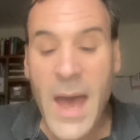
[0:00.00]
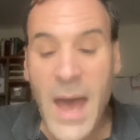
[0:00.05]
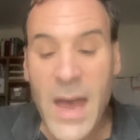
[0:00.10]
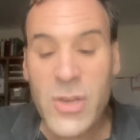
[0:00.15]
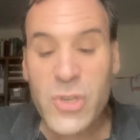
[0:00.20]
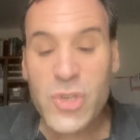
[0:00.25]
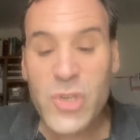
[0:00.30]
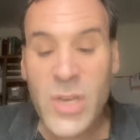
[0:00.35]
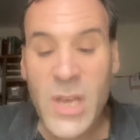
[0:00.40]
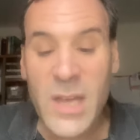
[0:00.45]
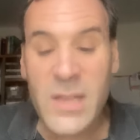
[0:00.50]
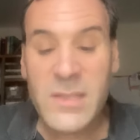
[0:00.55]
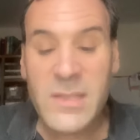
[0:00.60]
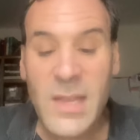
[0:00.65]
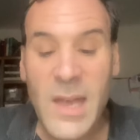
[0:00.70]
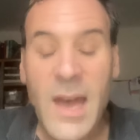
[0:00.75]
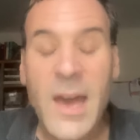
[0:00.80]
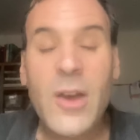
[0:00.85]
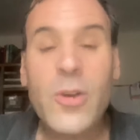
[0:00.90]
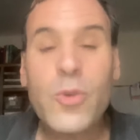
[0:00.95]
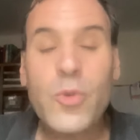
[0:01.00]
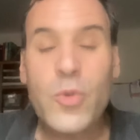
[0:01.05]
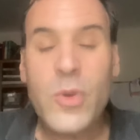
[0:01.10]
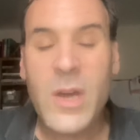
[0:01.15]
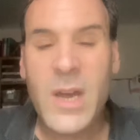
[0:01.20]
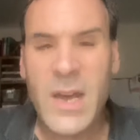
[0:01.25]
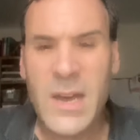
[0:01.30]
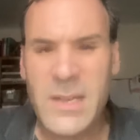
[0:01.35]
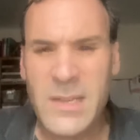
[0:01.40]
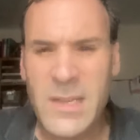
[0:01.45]
hashchata
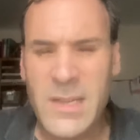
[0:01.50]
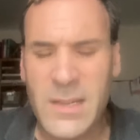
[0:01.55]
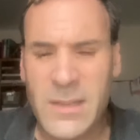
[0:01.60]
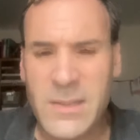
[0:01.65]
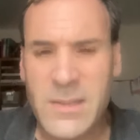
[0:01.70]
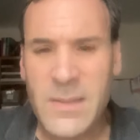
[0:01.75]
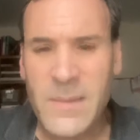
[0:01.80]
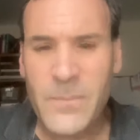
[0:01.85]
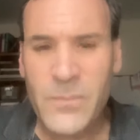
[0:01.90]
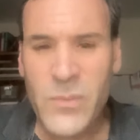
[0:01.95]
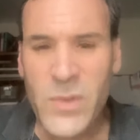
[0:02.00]
ruchanit,